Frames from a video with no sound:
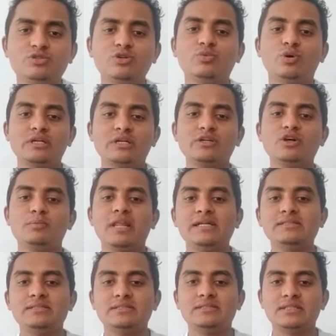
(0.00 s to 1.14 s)
And also, what are your
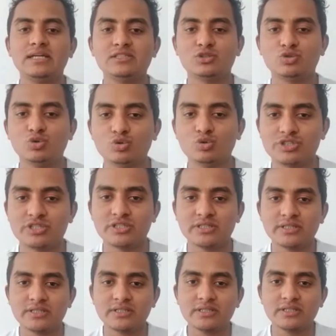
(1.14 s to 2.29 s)
plans as a coach?